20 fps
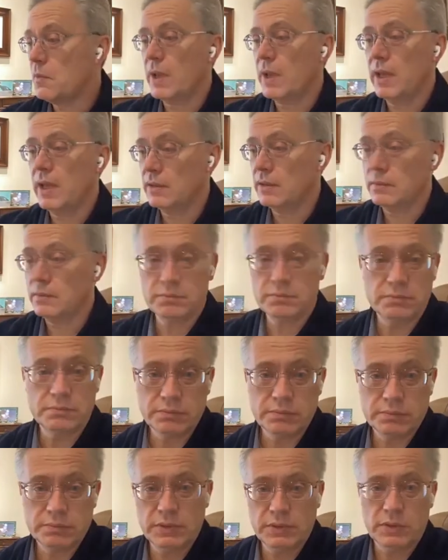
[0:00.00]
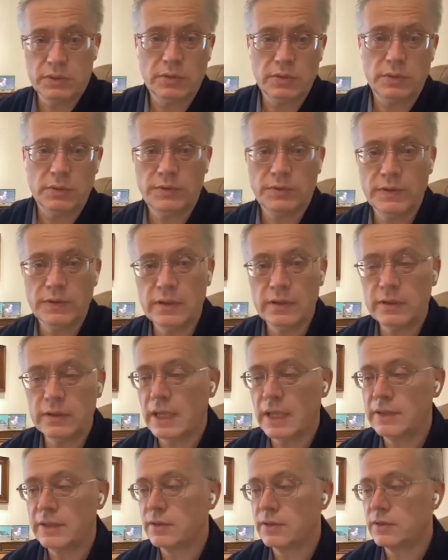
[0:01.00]
when you feel
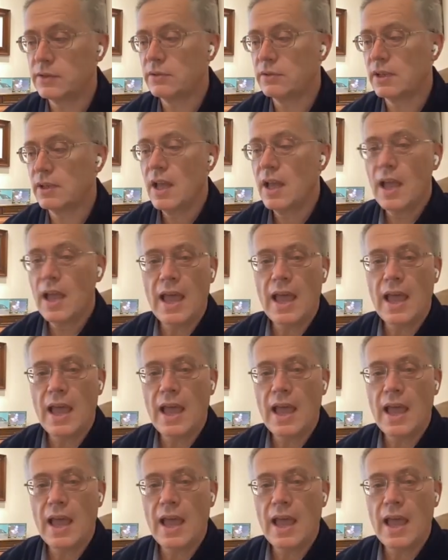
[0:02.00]
necessary,